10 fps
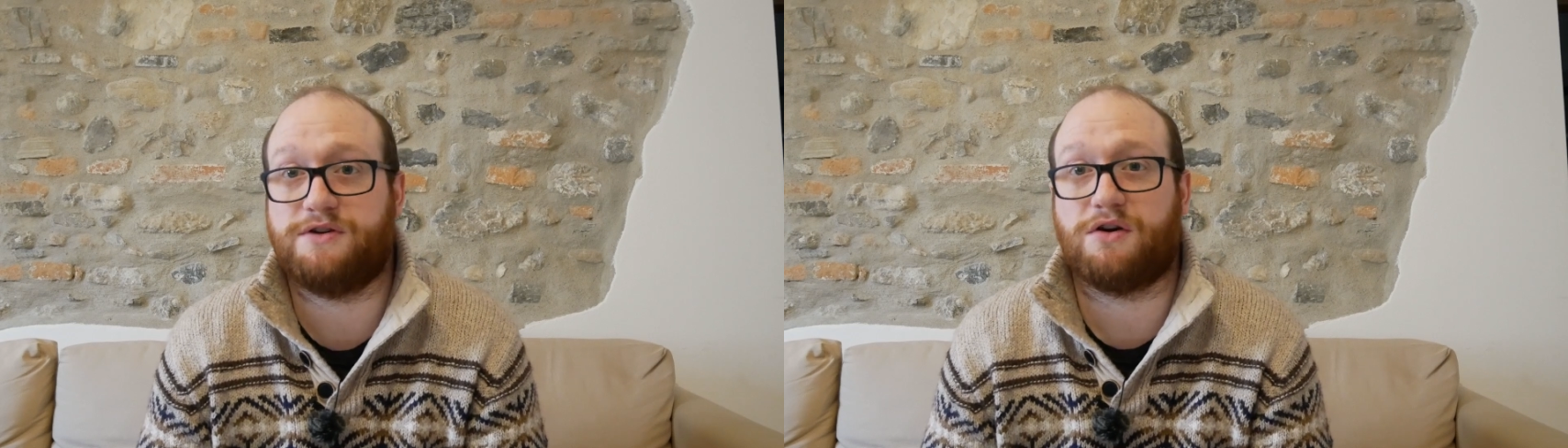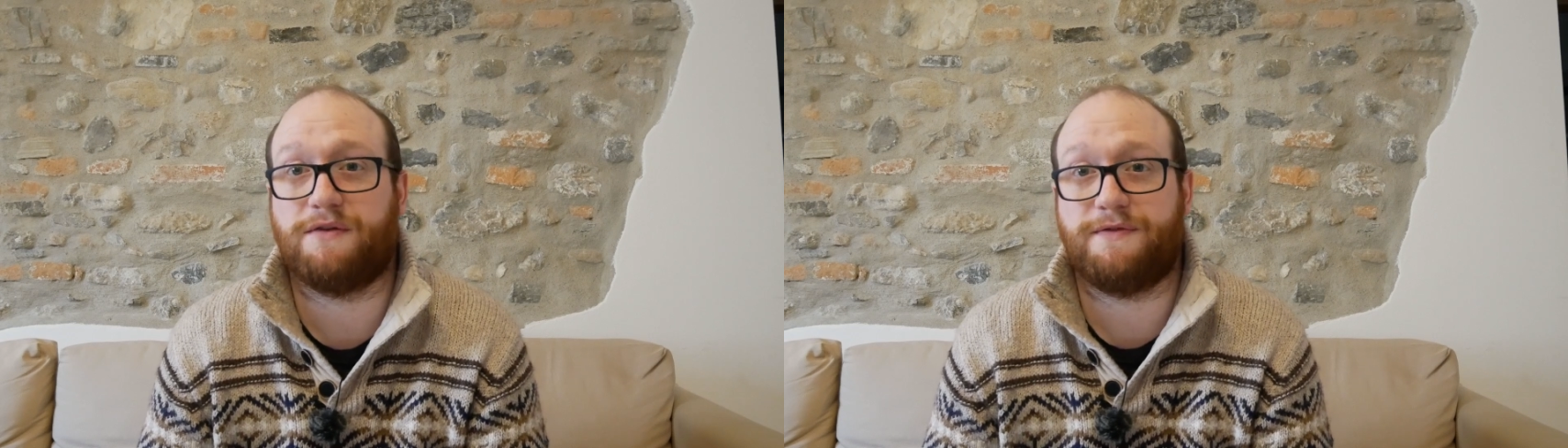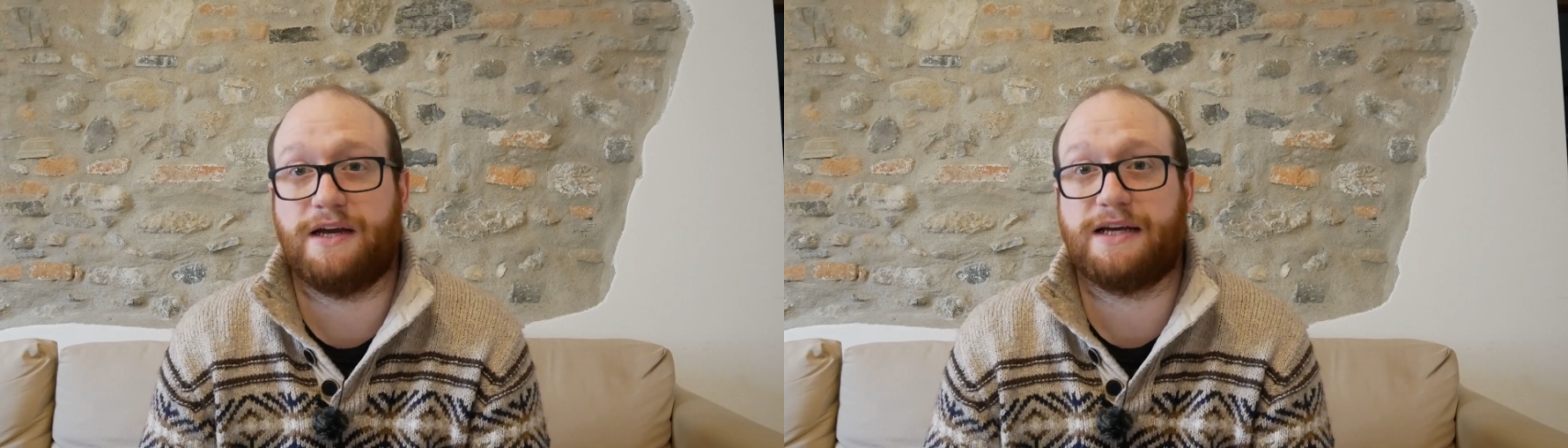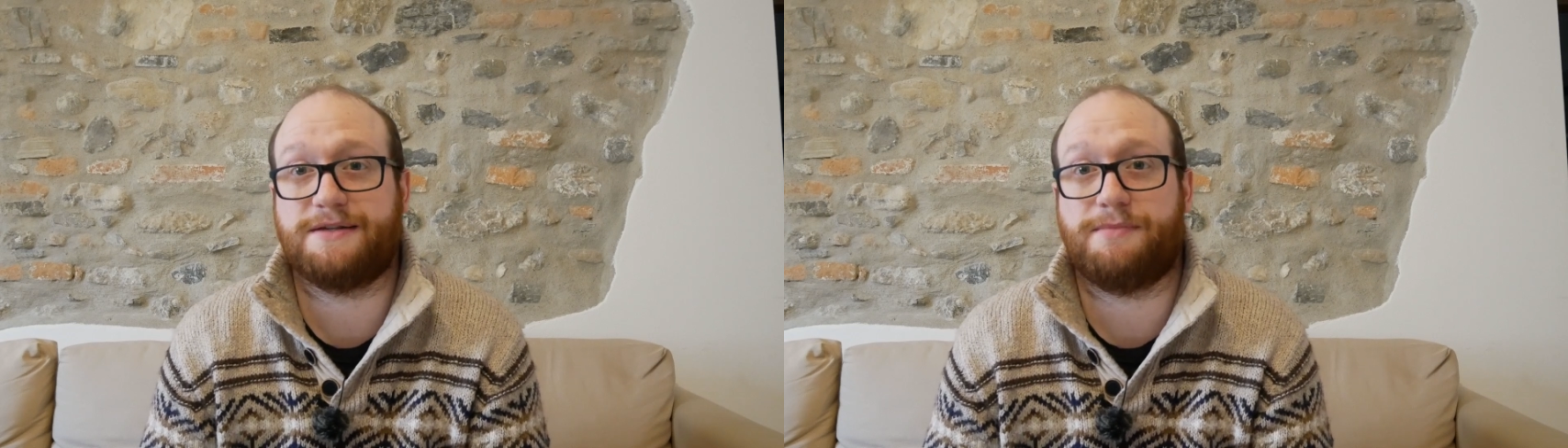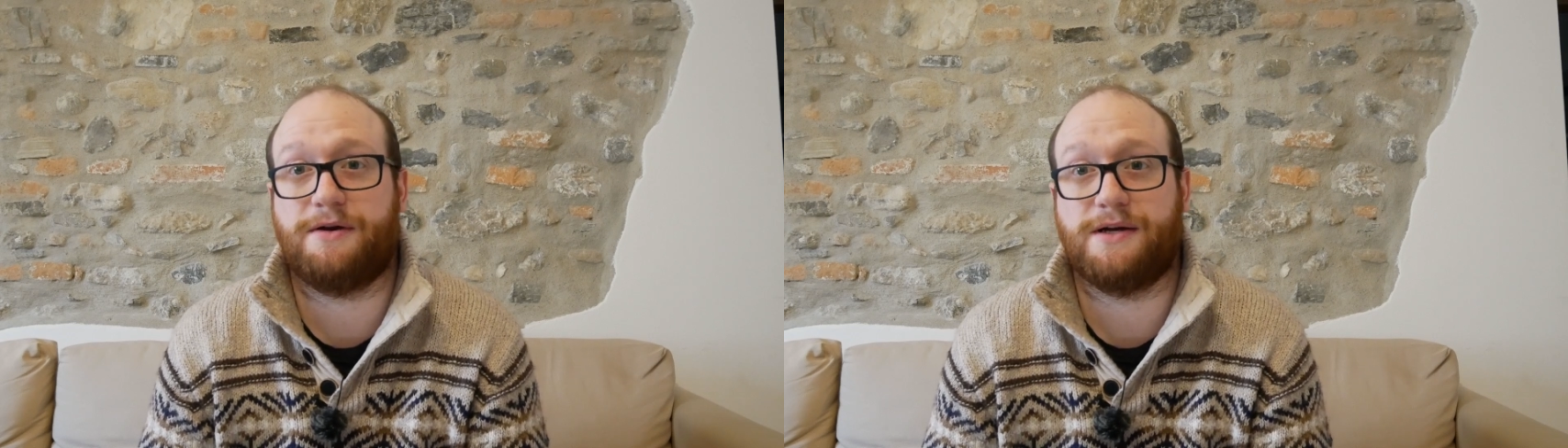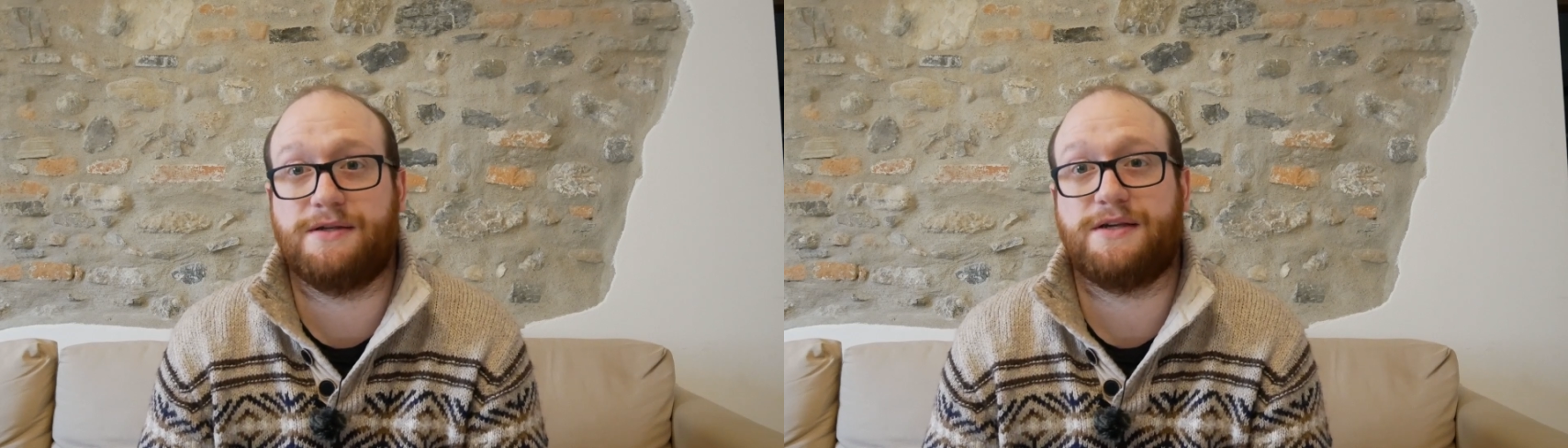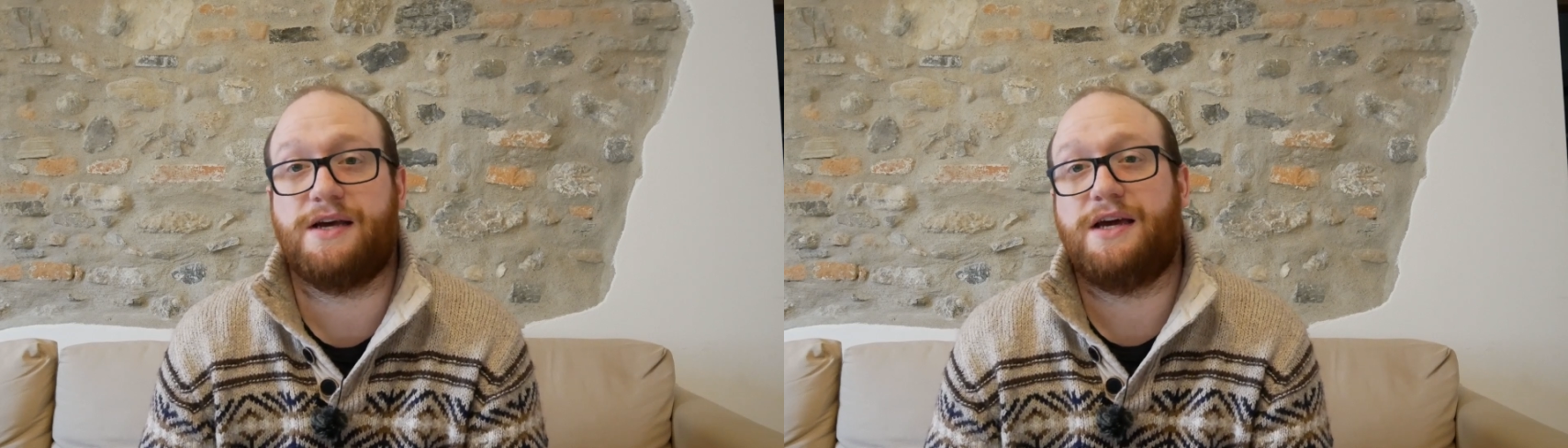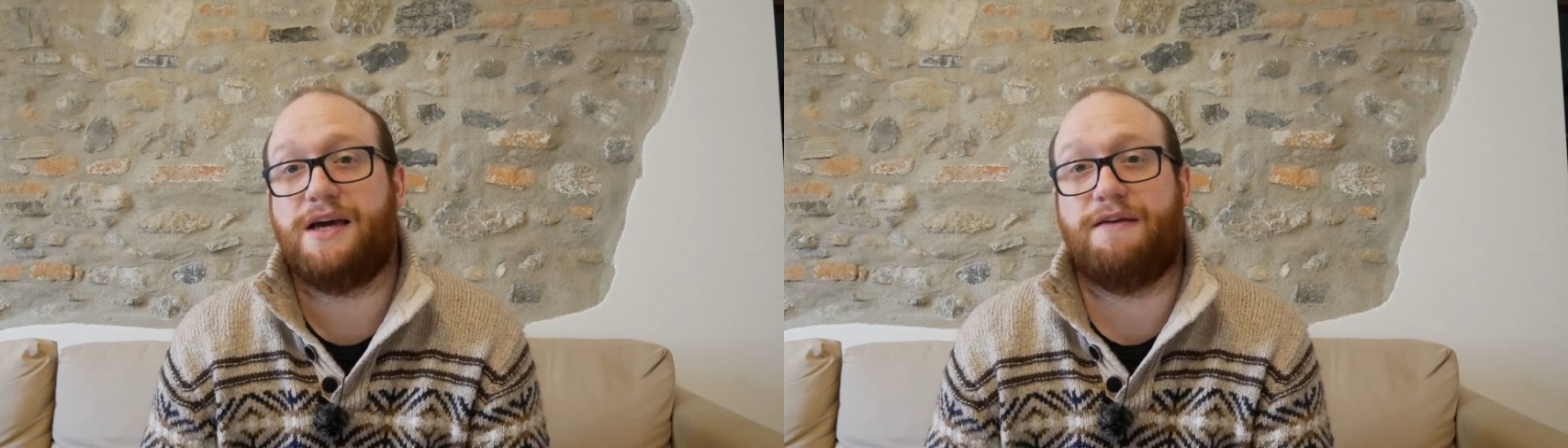photography experience,